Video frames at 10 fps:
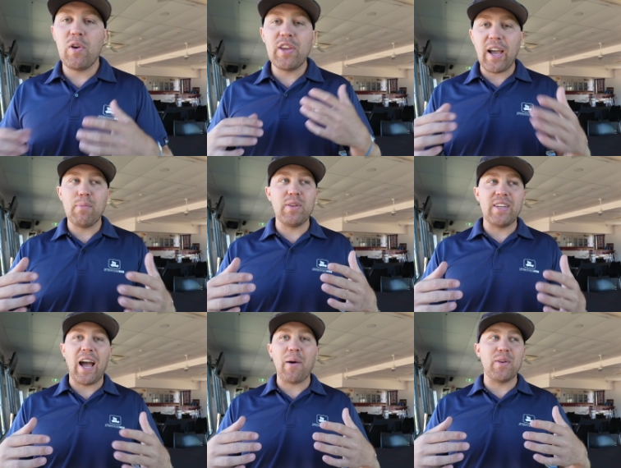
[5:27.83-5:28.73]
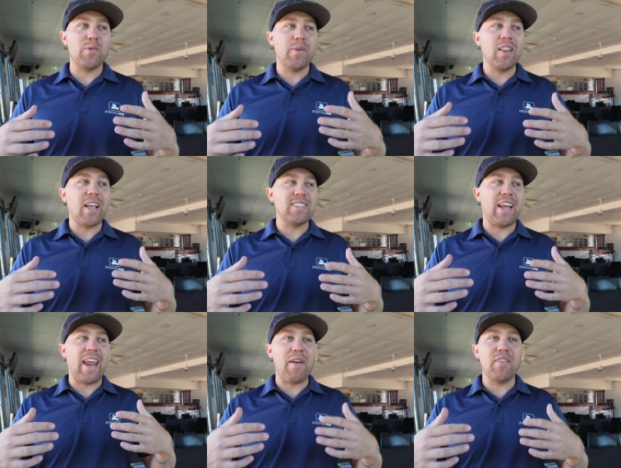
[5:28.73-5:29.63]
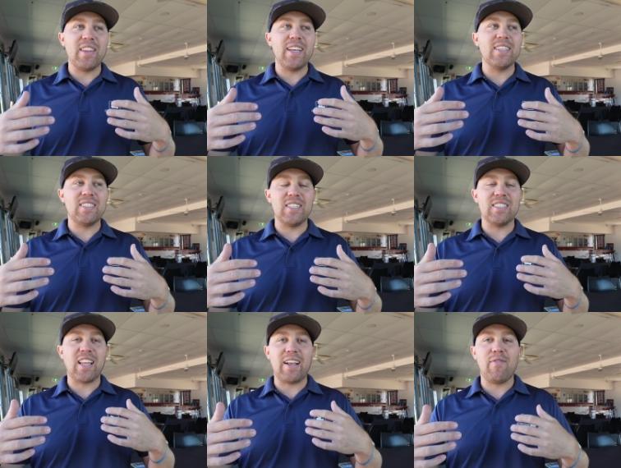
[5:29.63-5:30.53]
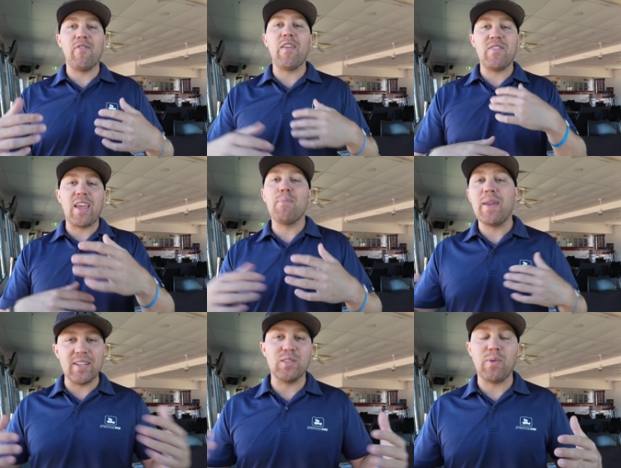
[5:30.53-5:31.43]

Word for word: When you come to Darwin, you realise that everything is just like 15 minutes